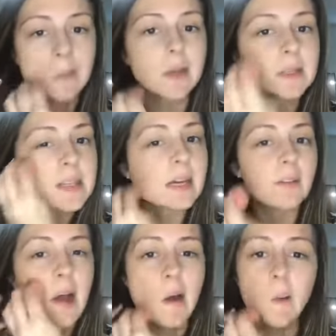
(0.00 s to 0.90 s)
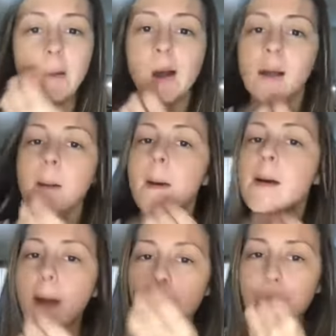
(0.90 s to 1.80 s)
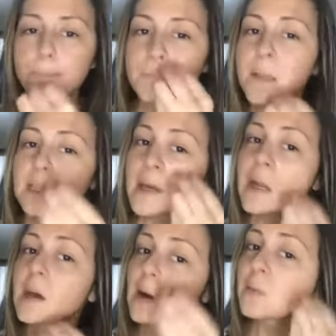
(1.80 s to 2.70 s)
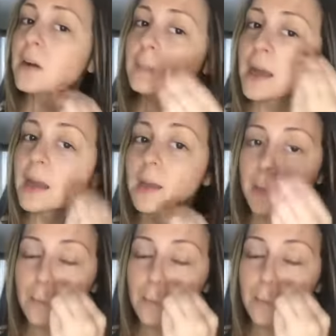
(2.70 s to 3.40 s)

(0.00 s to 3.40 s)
And that's kind of how, um, that's kind of how I run my,